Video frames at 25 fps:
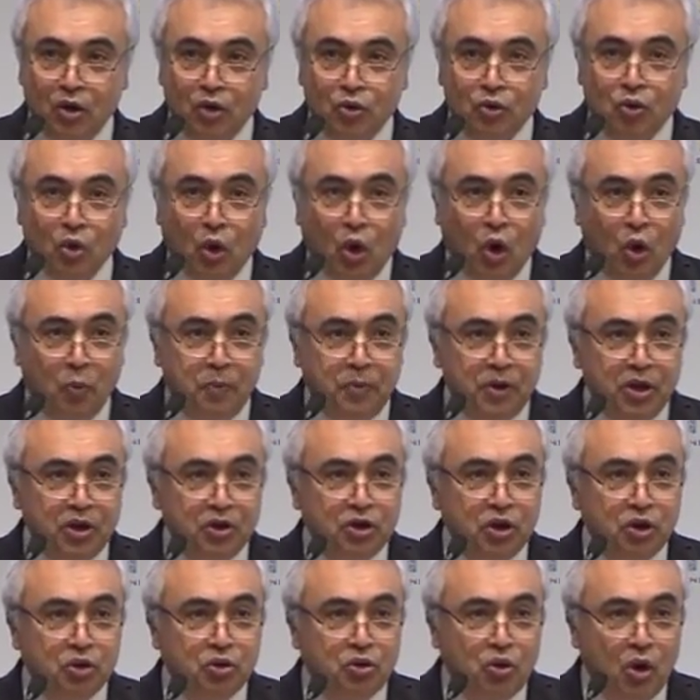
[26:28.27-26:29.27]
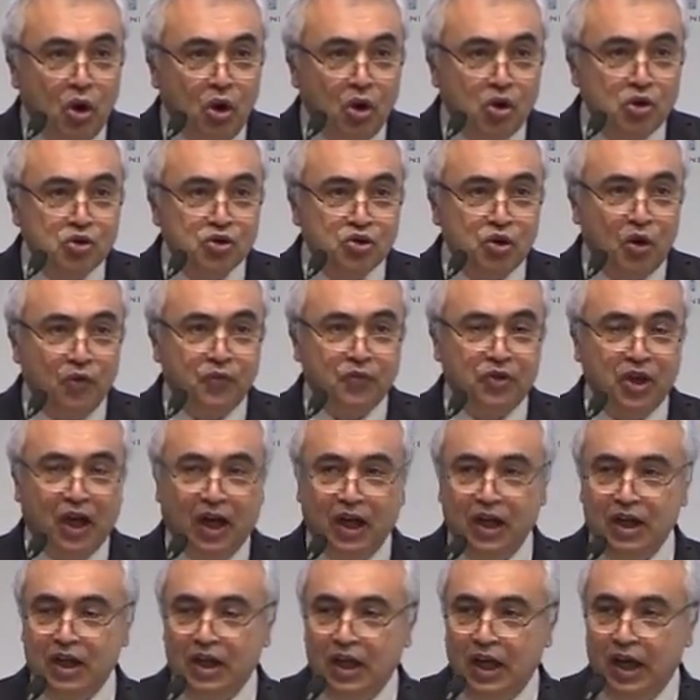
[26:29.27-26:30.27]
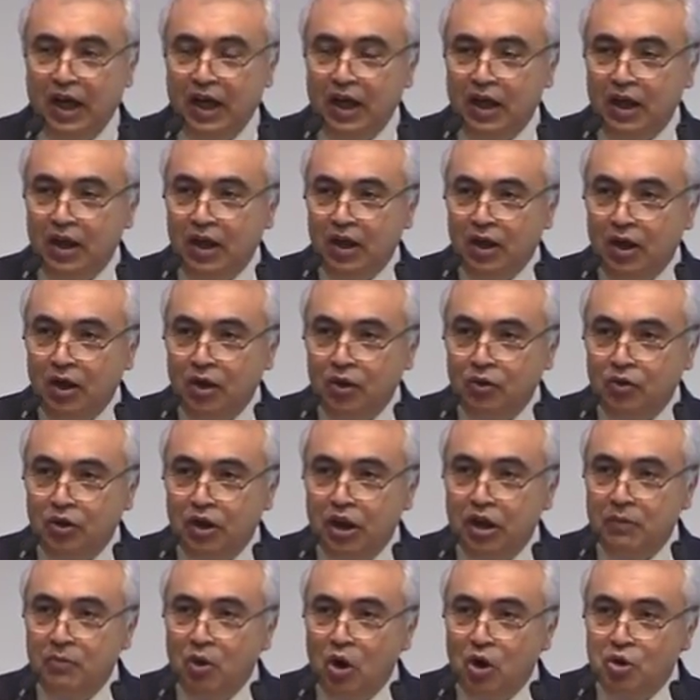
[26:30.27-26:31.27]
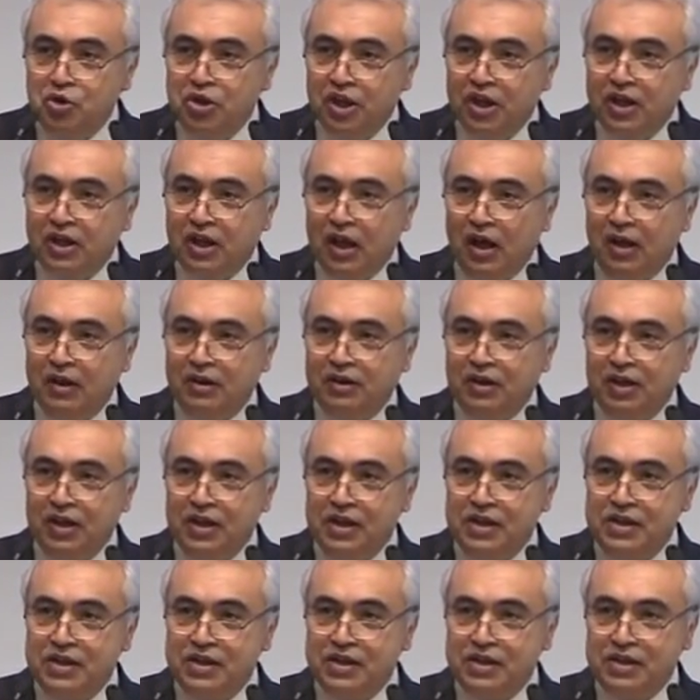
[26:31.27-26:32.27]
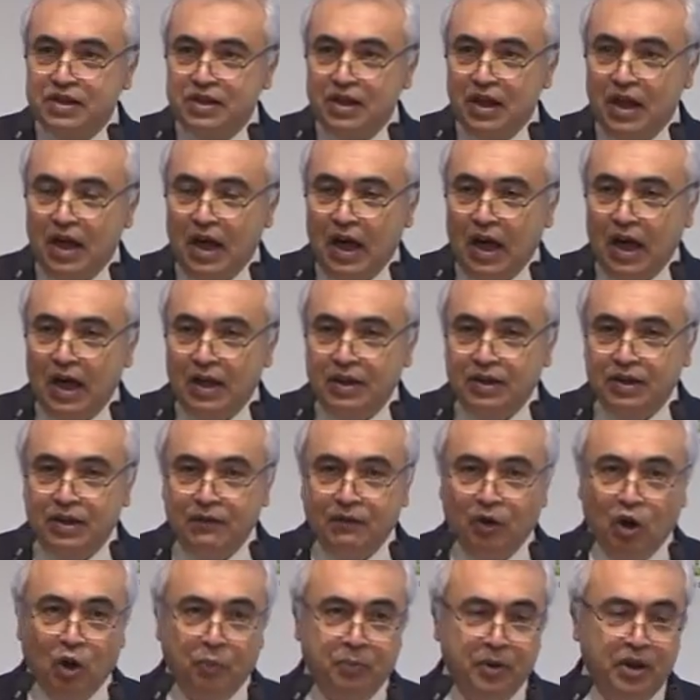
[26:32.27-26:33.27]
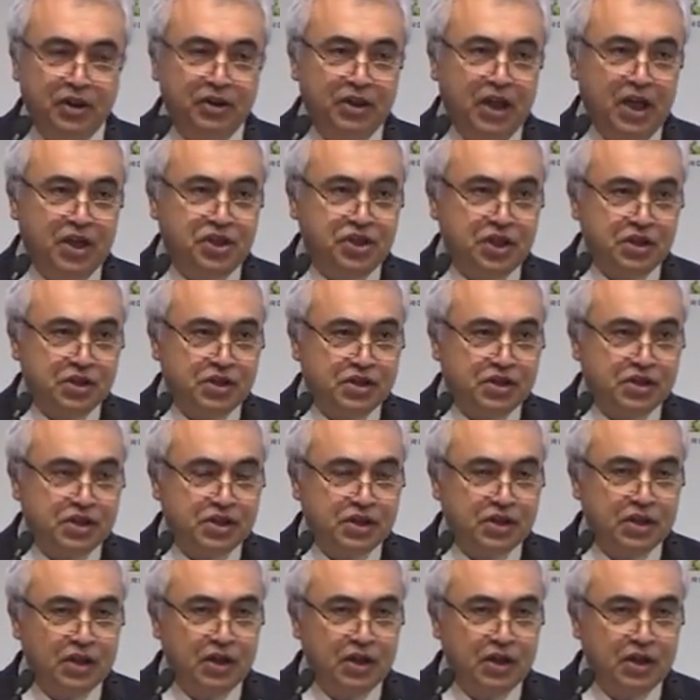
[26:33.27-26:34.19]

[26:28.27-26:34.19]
to open the doors of the IEA to emerging countries and developing nations.